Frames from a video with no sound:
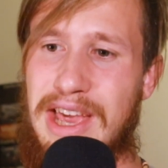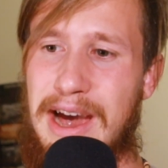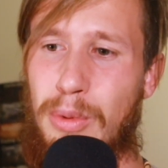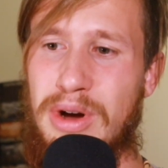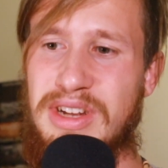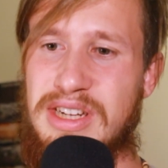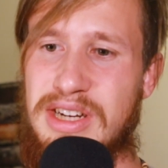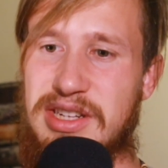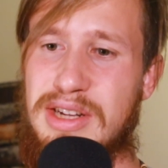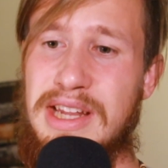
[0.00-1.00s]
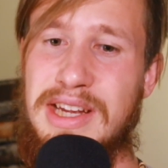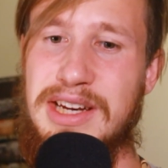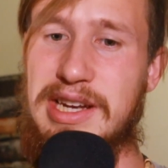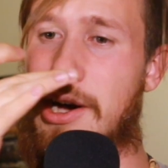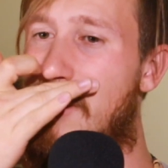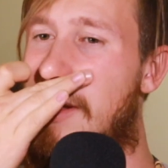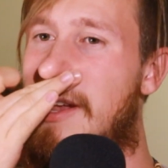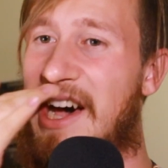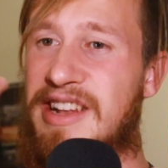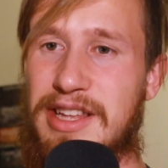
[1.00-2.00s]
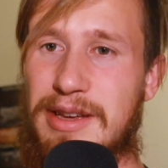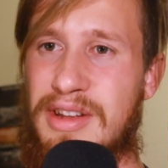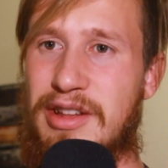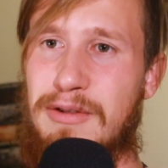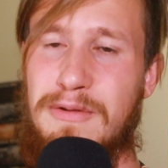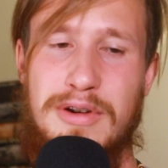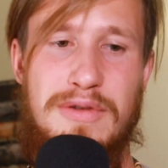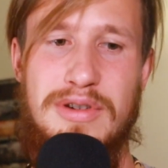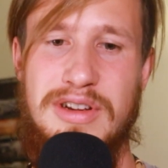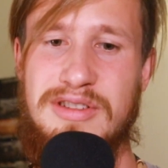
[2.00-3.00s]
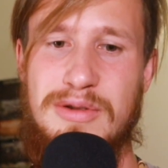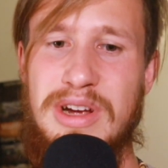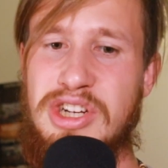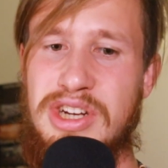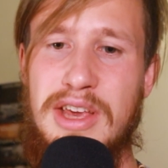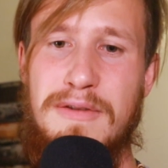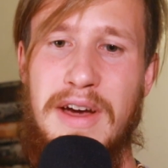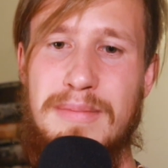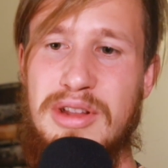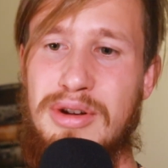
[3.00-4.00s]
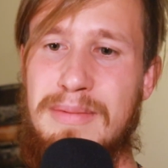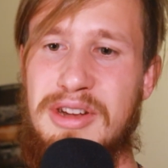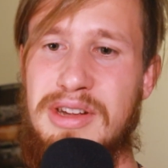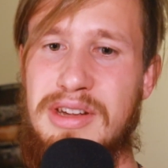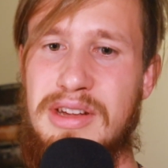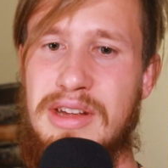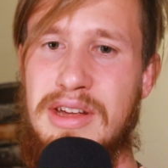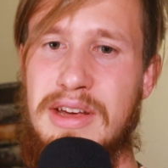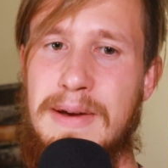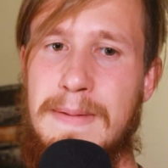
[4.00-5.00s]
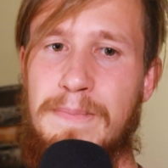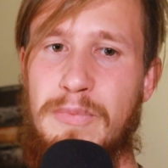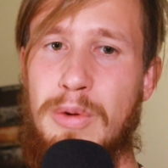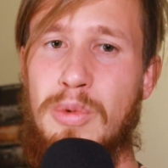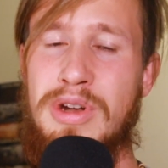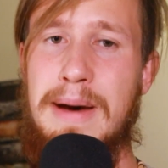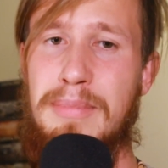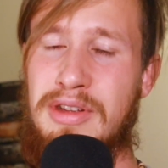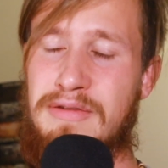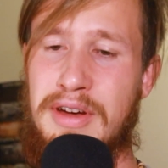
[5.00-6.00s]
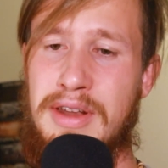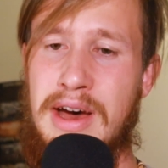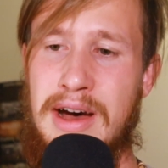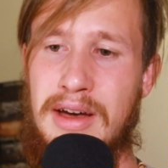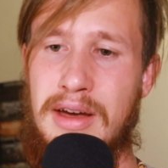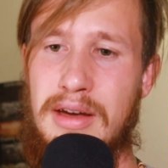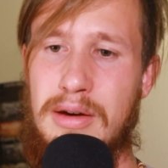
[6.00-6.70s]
I was there standing down and asking myself for the first question, if I'm so limited, what would happen if I die?